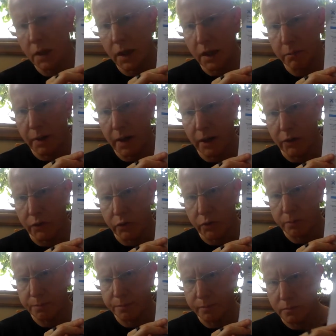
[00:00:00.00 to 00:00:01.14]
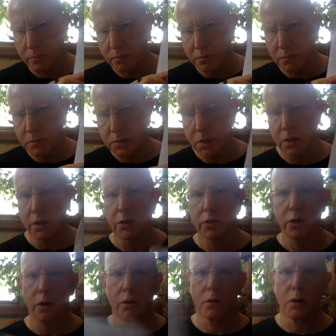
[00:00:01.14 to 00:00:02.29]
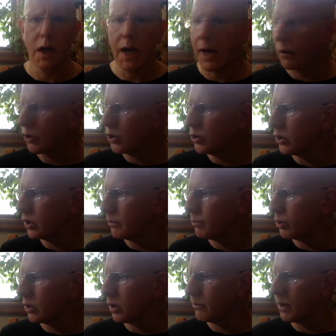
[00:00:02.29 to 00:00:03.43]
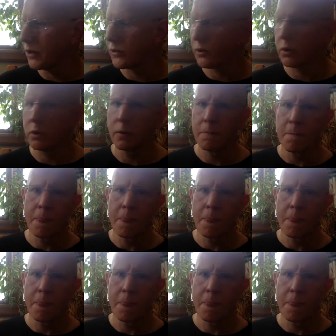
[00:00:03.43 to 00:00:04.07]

8 pounds. So how are you going to put on muscle?